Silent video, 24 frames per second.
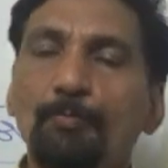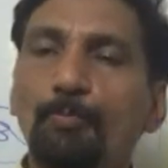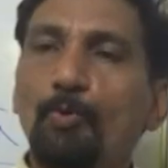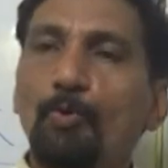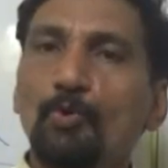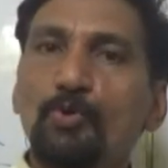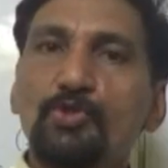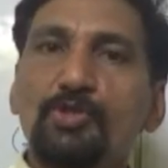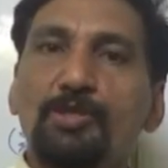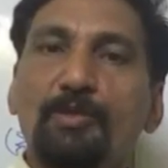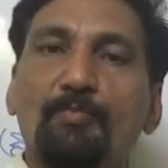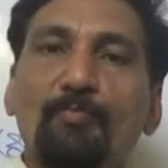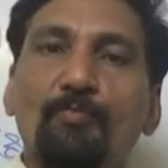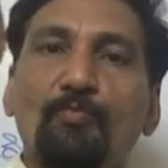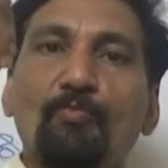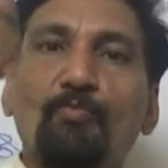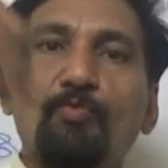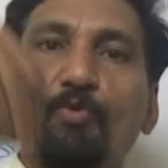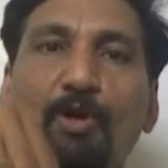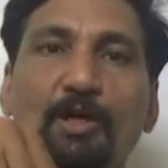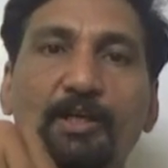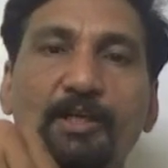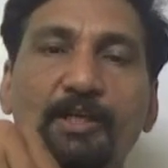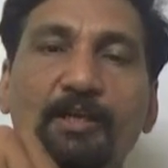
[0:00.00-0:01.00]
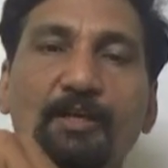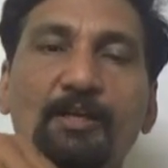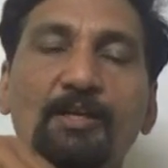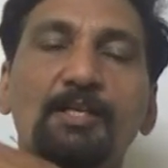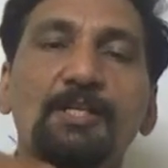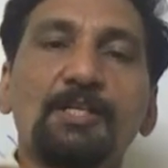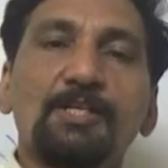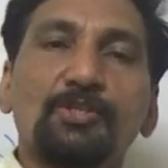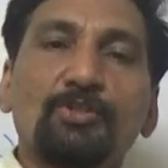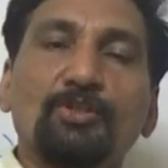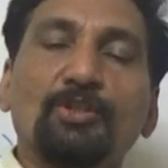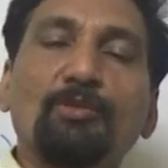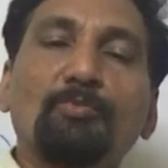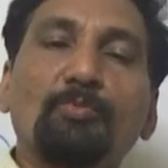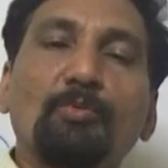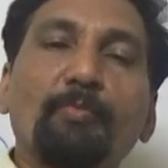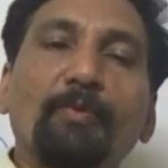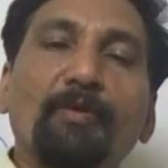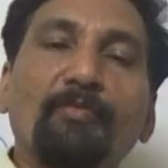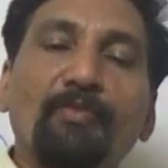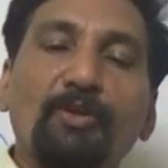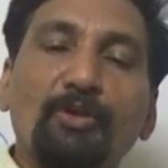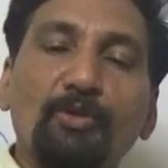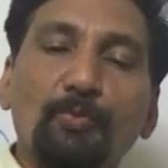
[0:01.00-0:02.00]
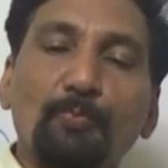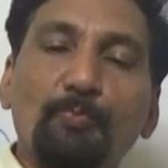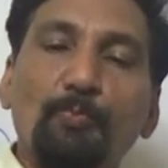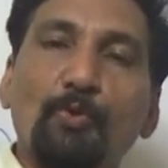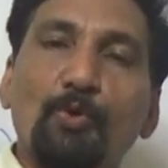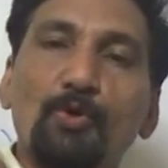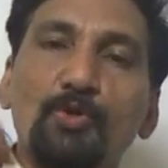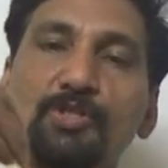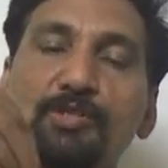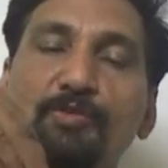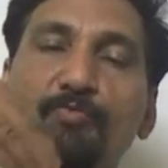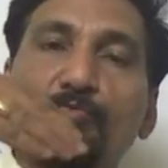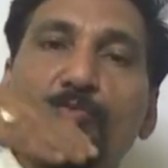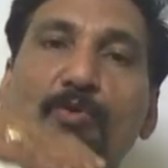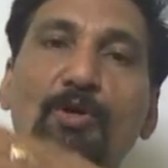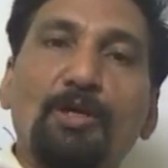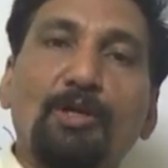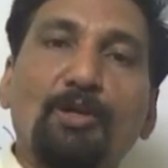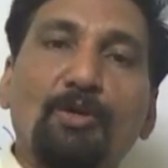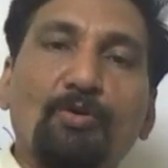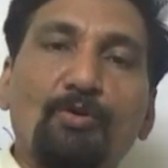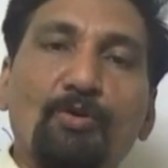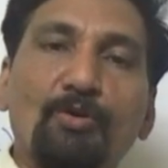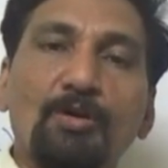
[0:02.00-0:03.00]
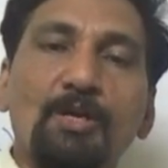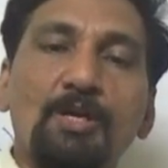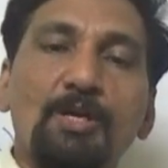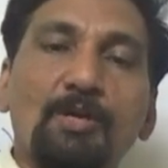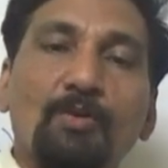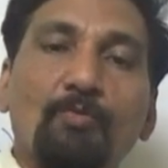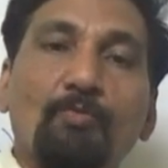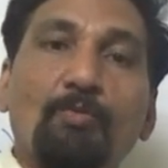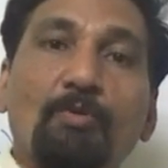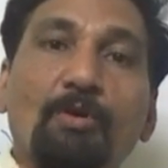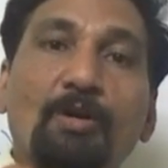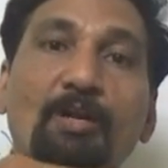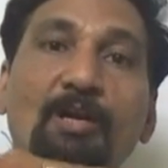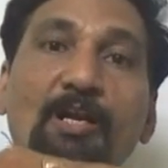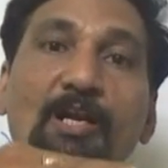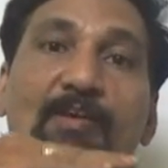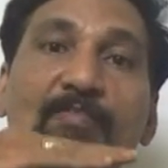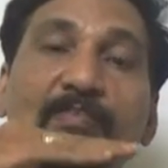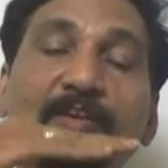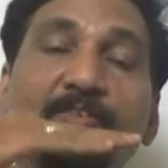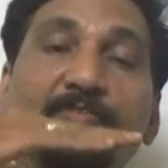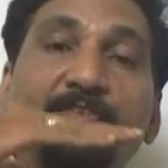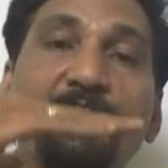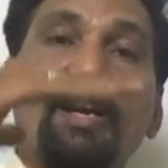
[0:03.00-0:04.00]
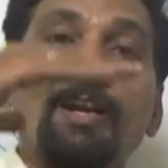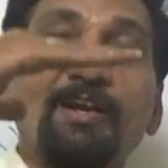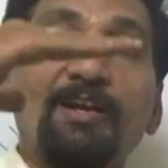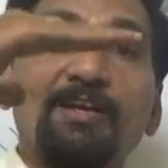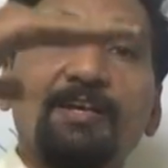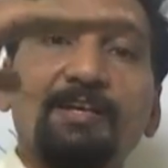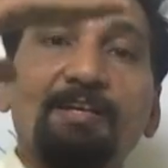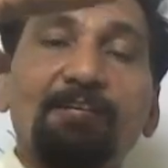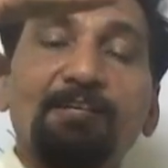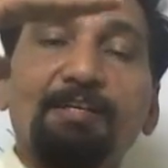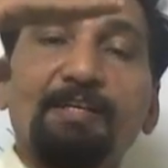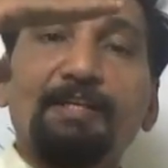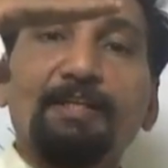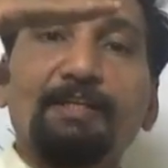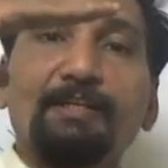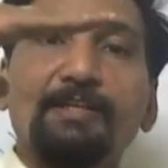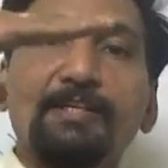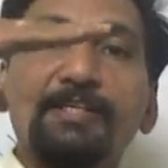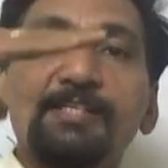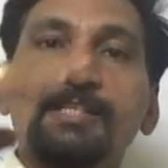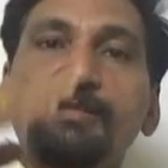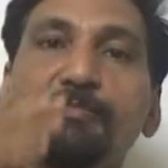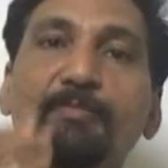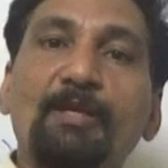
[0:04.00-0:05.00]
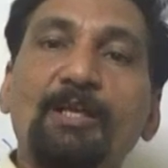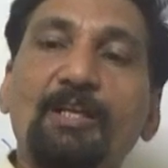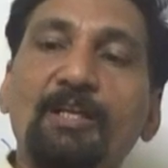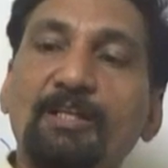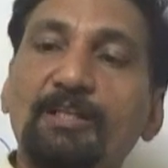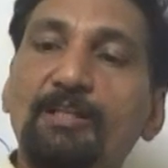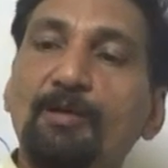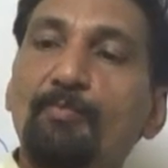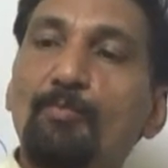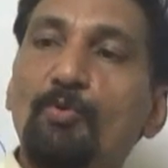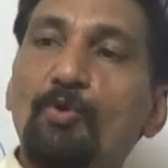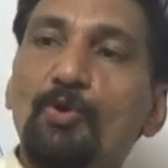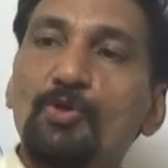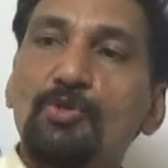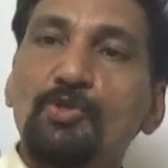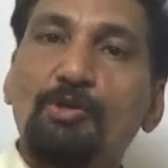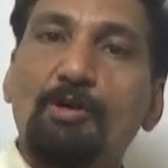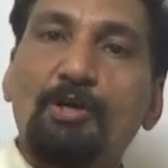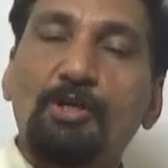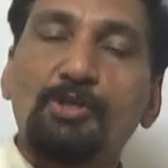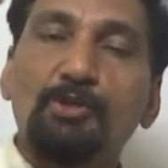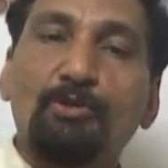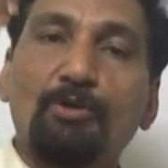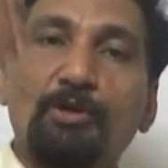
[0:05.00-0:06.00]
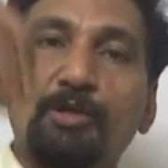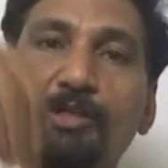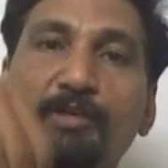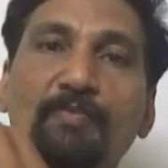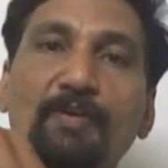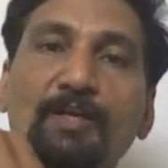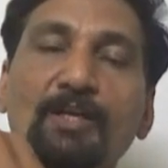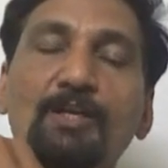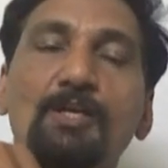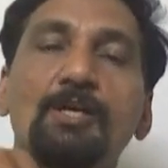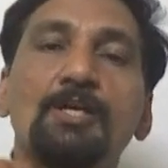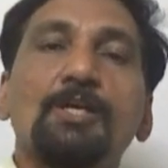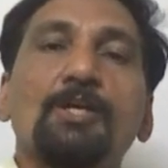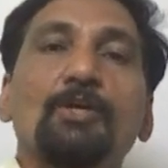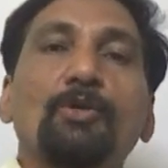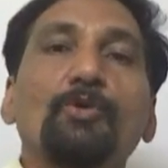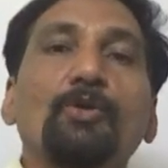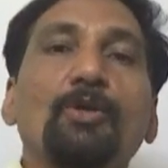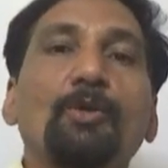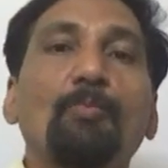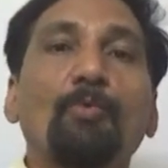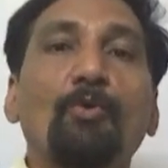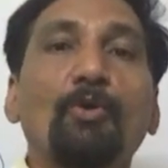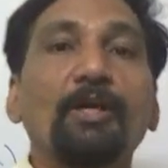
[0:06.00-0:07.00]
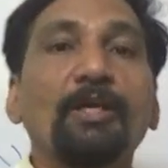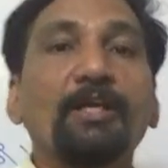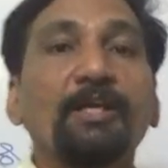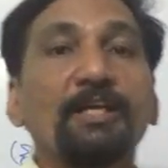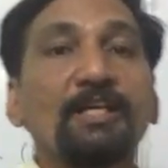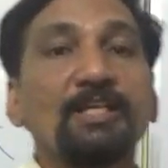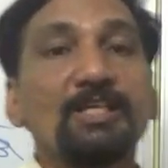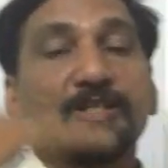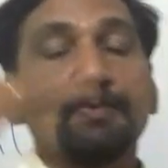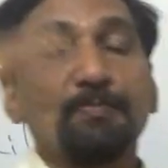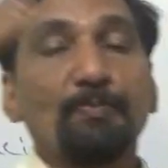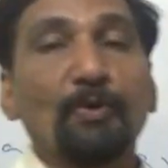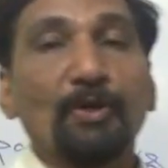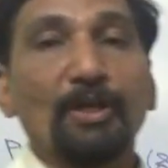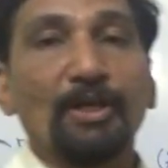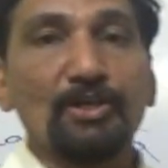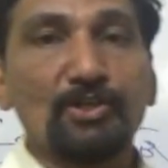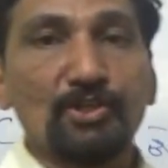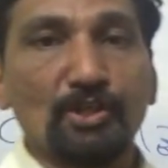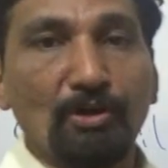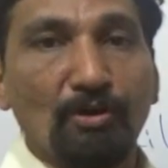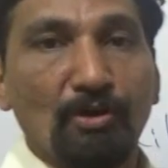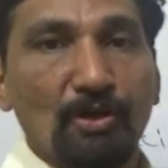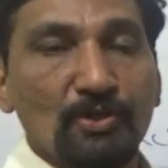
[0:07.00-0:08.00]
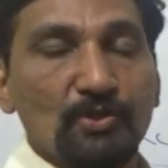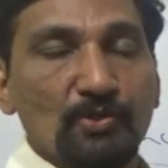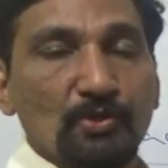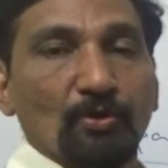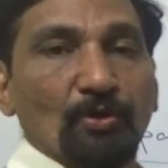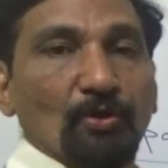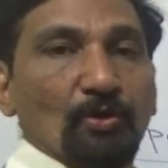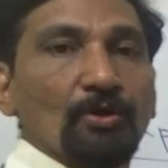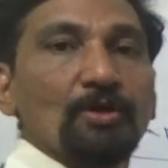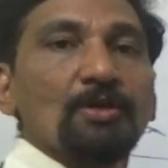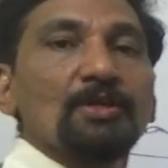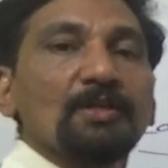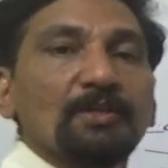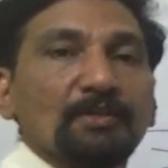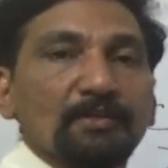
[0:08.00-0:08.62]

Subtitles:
pour some water. So the moment when you pour some water, water level will increase. Similarly, the more charge you are giving to your body, its potential also